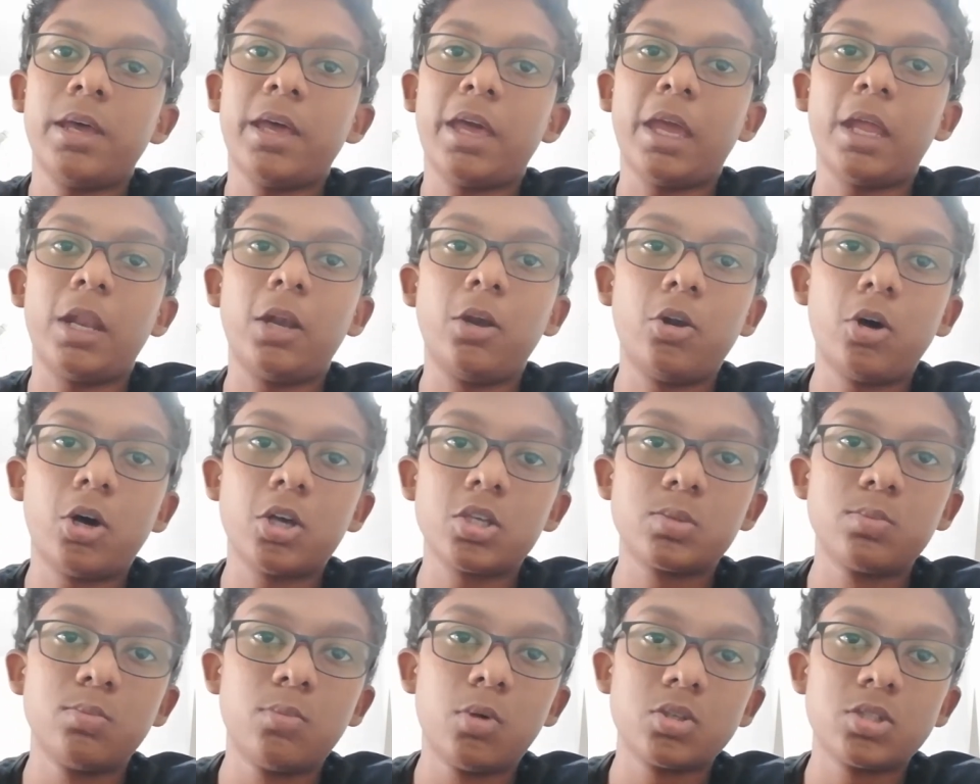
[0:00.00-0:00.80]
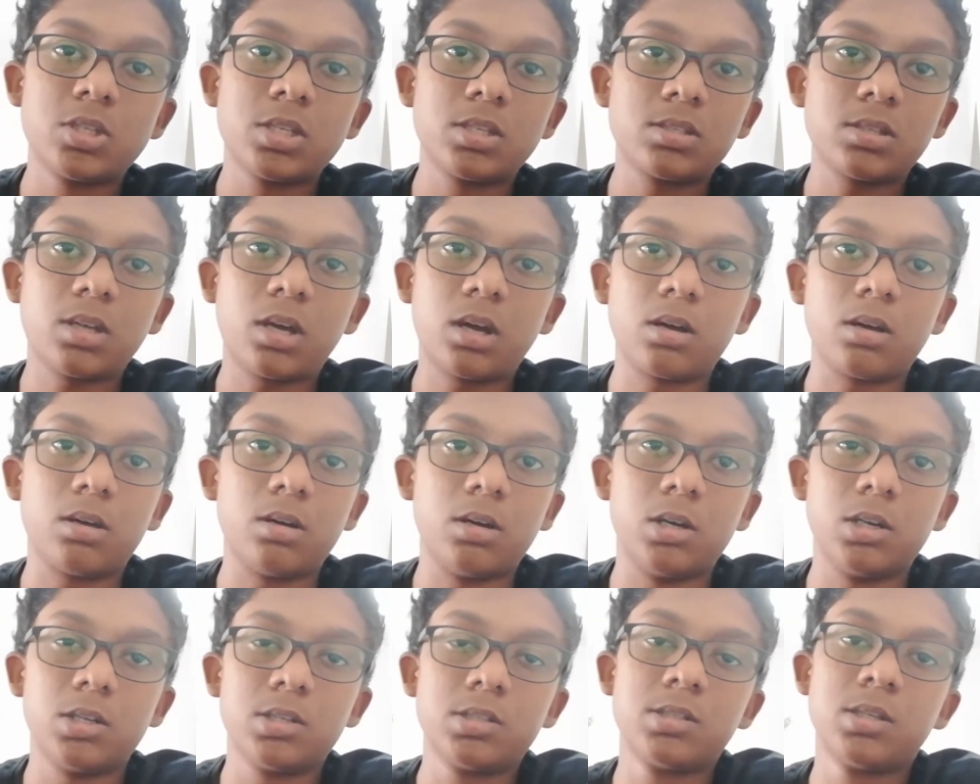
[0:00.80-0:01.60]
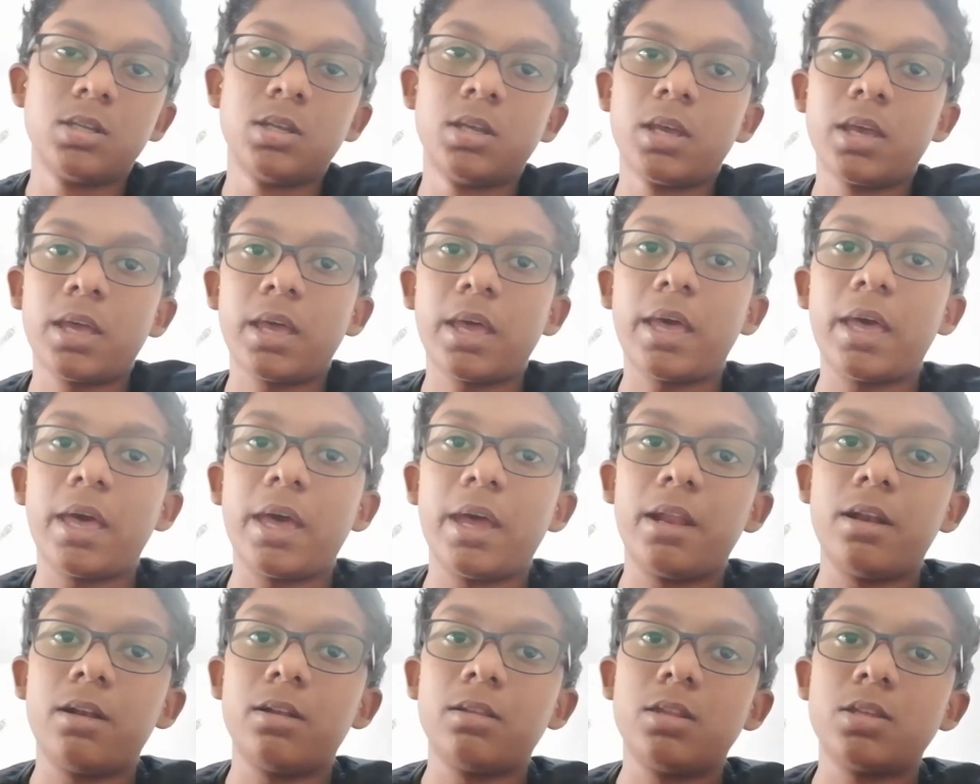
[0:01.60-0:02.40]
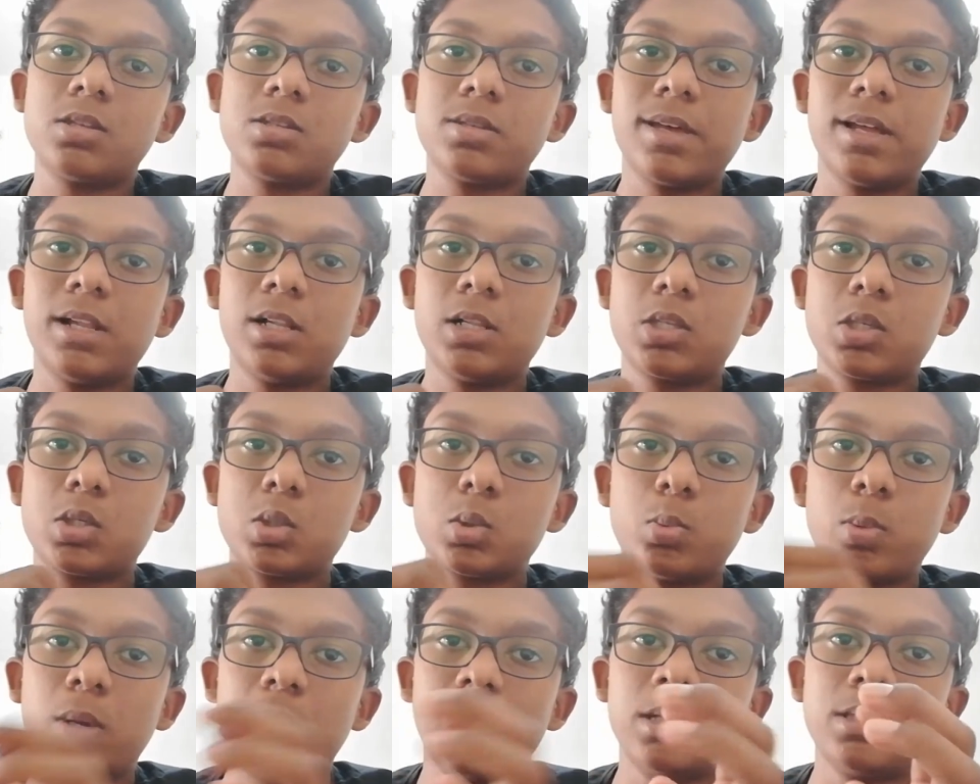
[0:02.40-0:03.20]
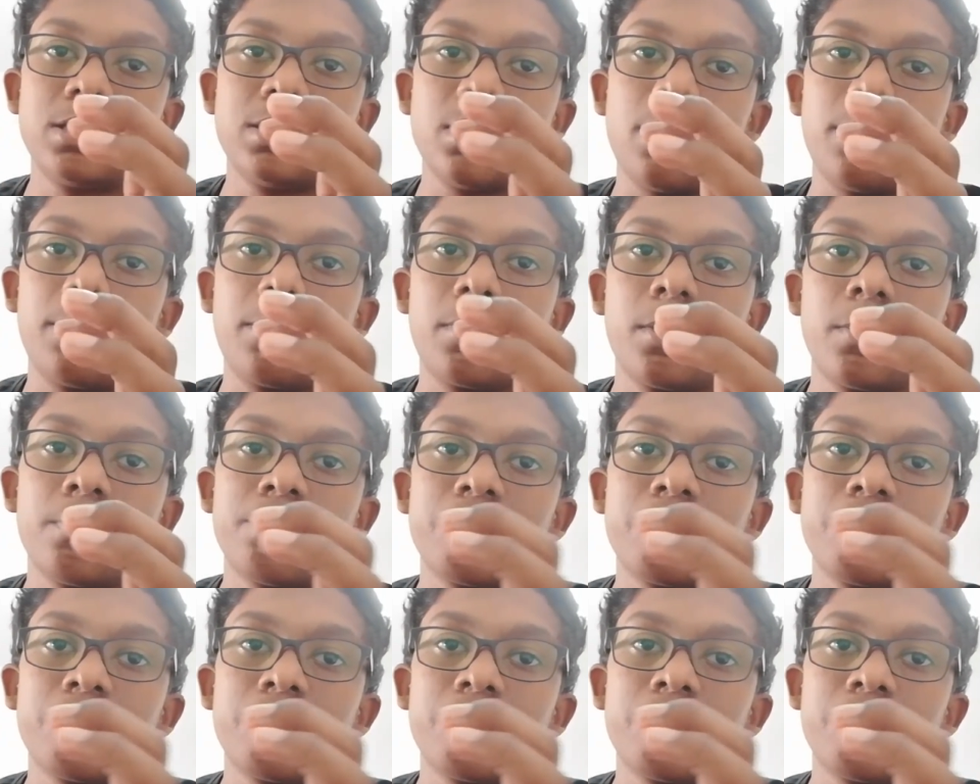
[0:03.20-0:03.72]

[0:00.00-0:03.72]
endosmosis occurs and the cell swells up,